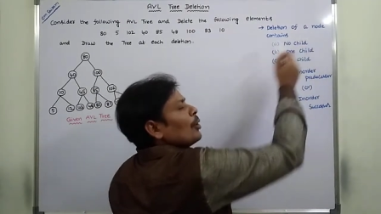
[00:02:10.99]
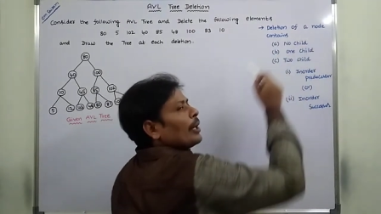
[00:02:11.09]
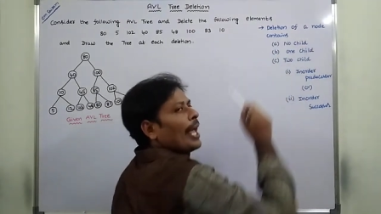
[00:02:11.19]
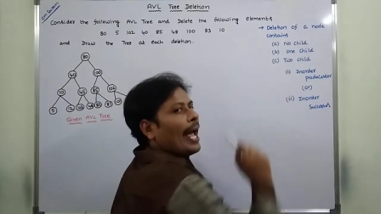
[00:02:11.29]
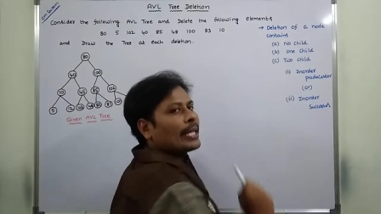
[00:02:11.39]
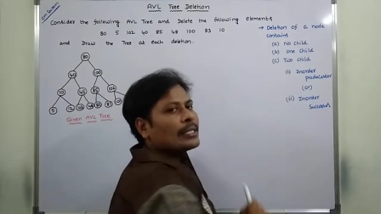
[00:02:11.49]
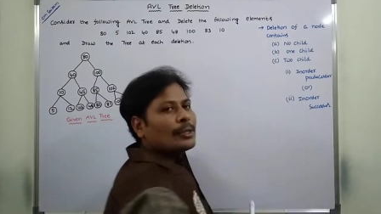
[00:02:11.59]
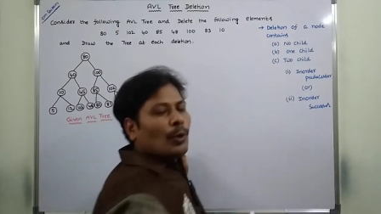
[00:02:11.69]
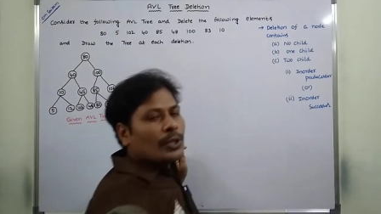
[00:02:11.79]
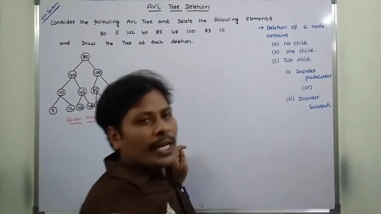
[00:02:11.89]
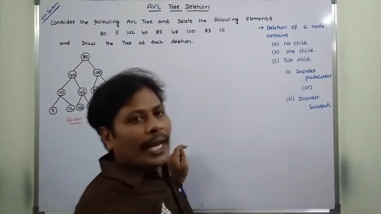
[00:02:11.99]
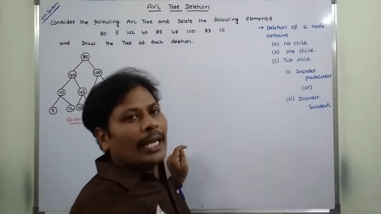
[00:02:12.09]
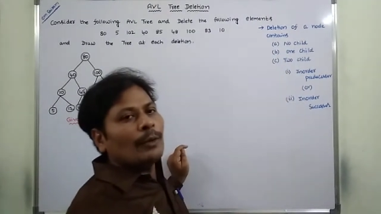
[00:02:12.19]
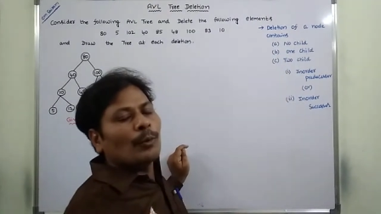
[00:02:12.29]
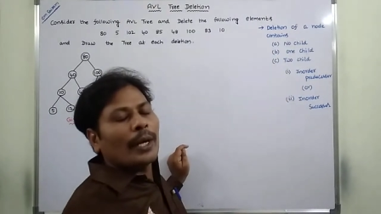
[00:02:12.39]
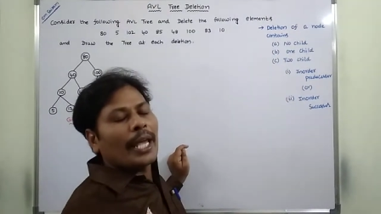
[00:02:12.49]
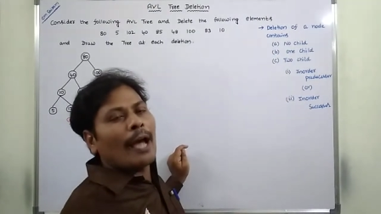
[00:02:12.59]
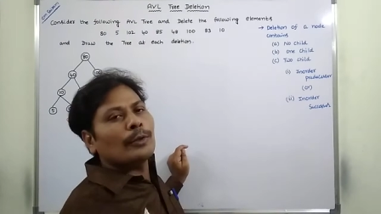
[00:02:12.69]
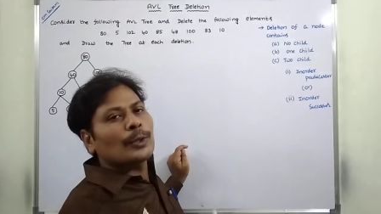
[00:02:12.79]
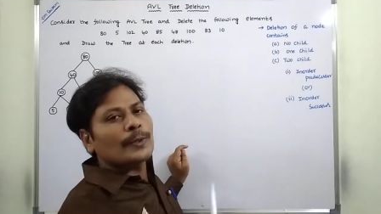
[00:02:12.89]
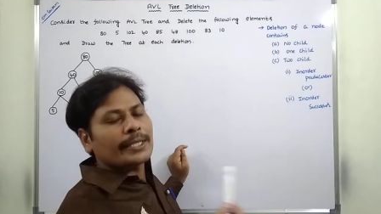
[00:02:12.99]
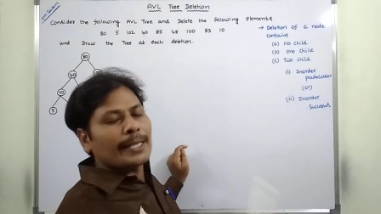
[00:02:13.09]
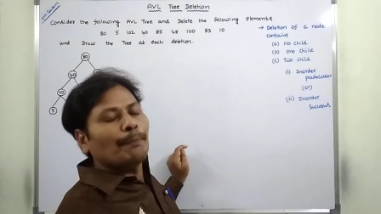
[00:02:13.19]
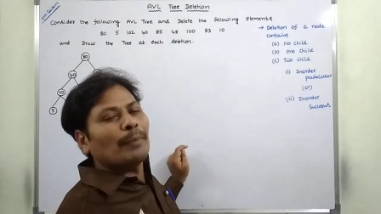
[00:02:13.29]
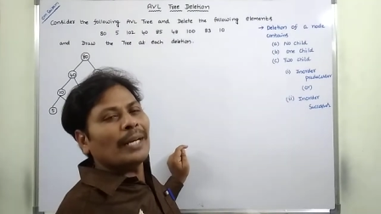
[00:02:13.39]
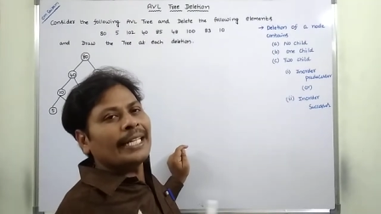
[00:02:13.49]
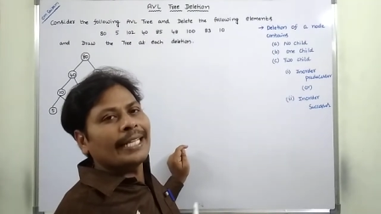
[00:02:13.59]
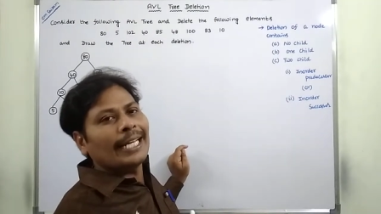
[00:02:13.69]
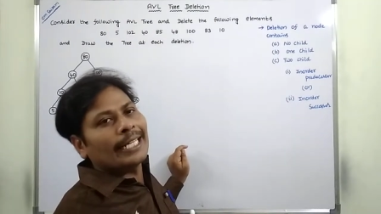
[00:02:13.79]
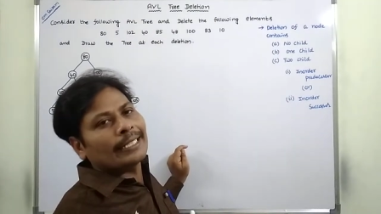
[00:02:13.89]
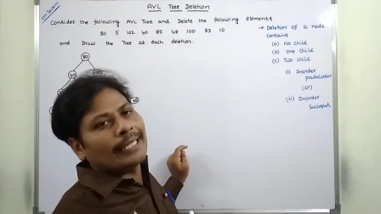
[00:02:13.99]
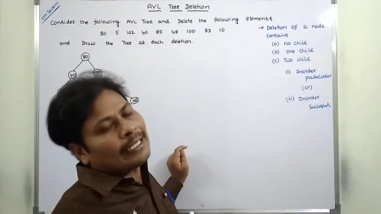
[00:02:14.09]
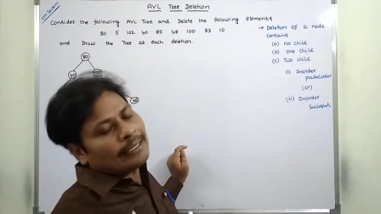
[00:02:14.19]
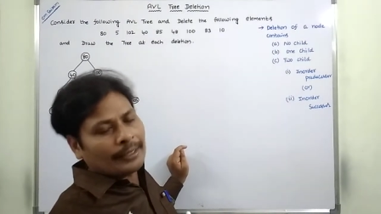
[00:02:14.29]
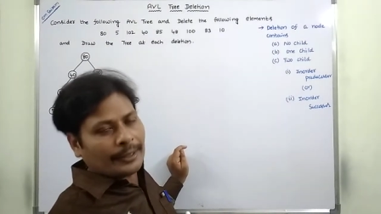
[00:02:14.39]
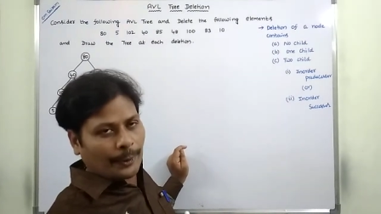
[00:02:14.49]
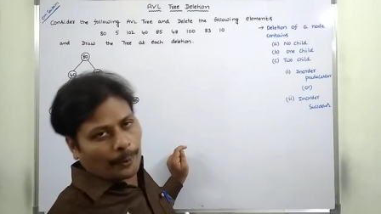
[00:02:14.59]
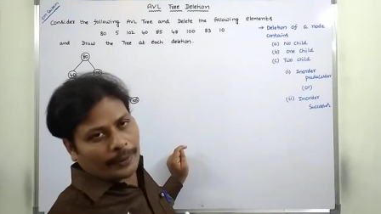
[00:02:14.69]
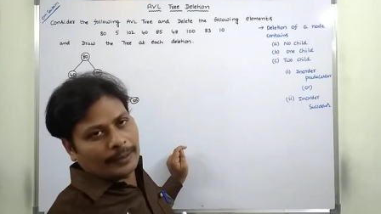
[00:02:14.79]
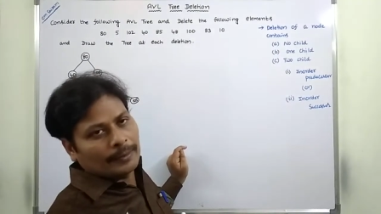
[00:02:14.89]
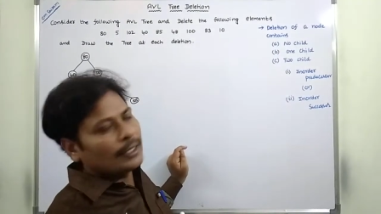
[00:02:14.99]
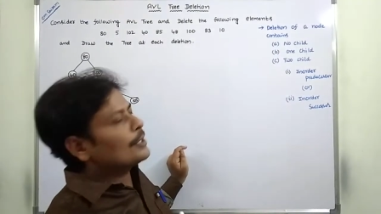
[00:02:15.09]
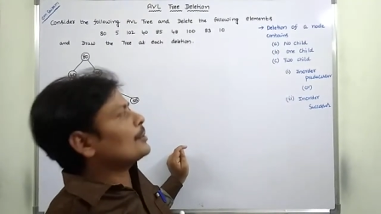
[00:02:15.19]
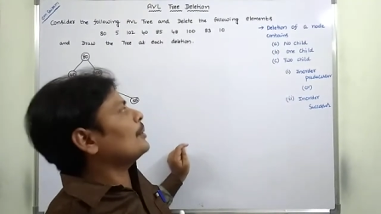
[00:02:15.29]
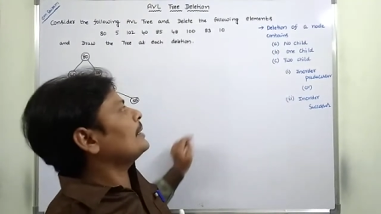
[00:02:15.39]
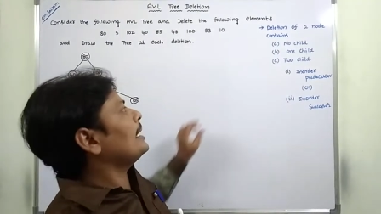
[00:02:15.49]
node has no child, we have to simply delete that node. So